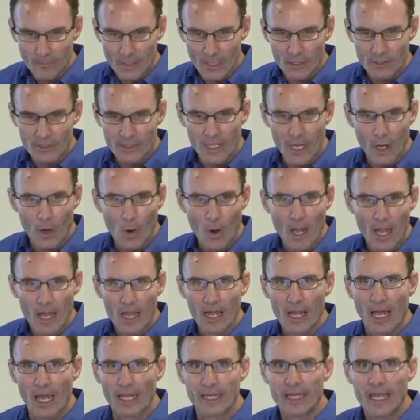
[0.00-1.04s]
So
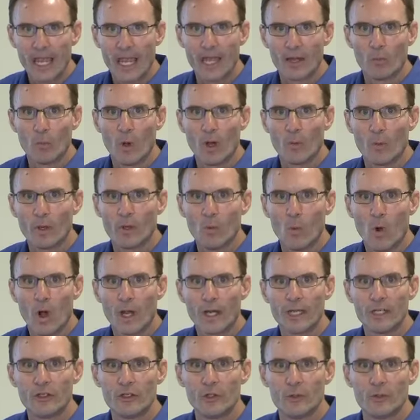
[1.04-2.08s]
again, what we
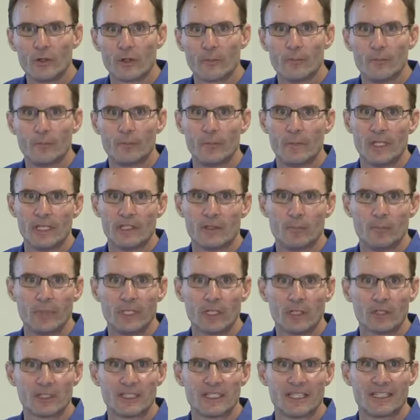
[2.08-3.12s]
want to do is
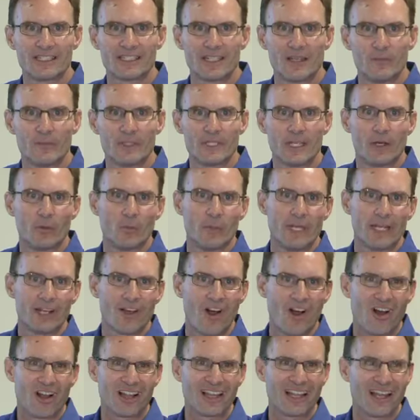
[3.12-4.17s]
build systems that we
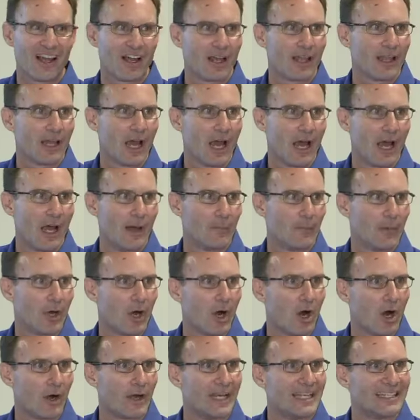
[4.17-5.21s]
call
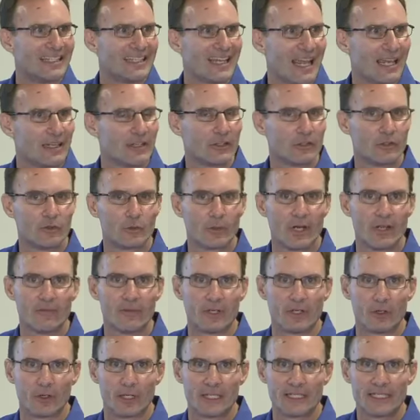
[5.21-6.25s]
are
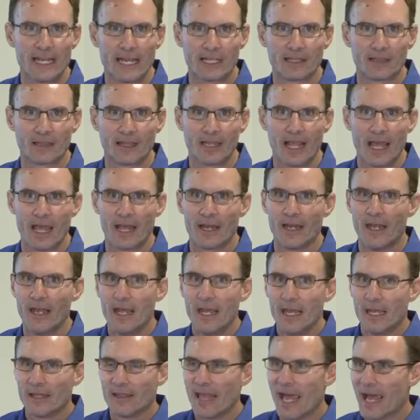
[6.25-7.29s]
intent-driven or intent-led.
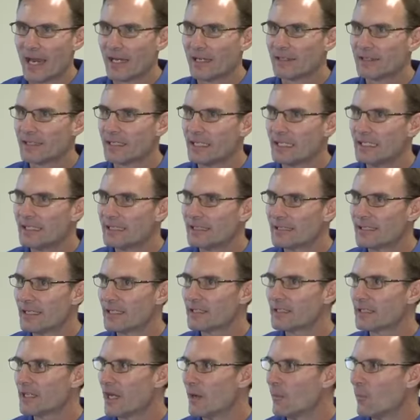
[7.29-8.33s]
That is, the
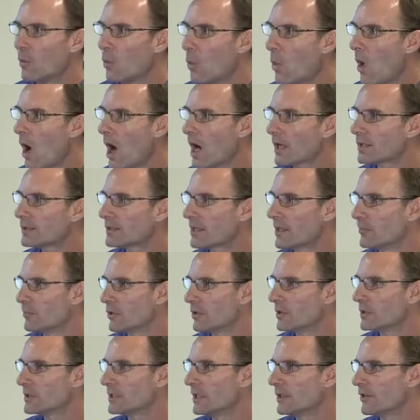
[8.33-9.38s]
system walks the
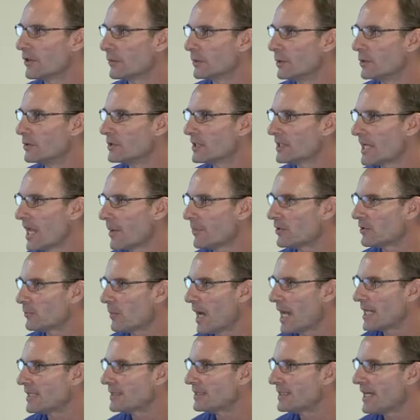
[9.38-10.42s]
person through steps
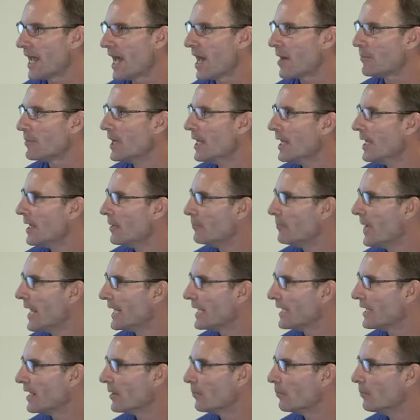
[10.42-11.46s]
by step,
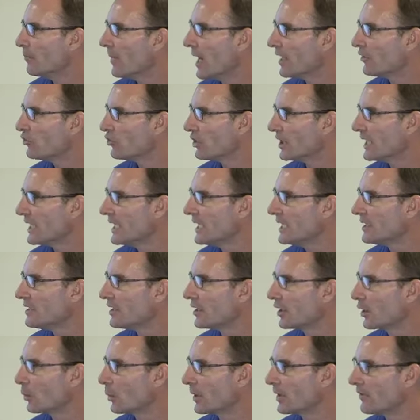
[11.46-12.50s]
making it much
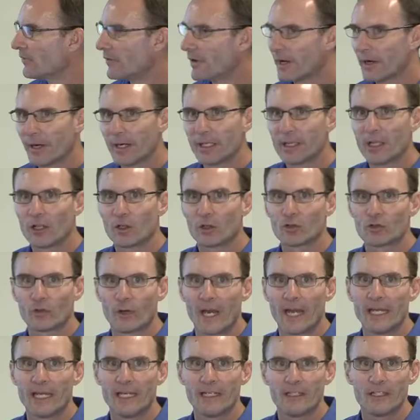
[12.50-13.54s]
easier with very little
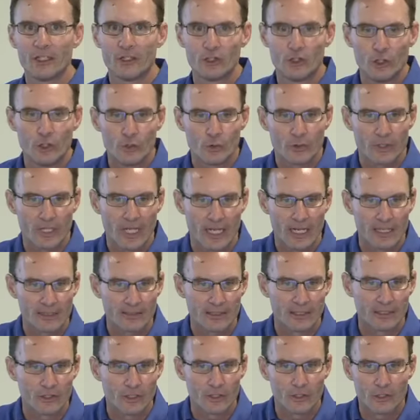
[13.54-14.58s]
training to do things
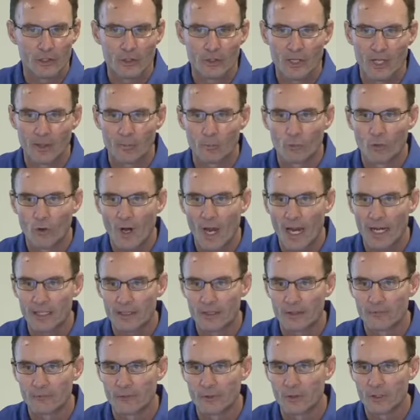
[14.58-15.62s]
and to do them right
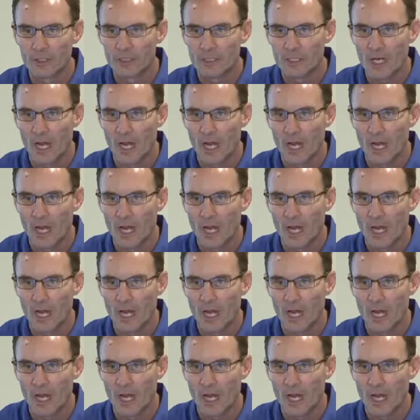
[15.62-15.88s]
the first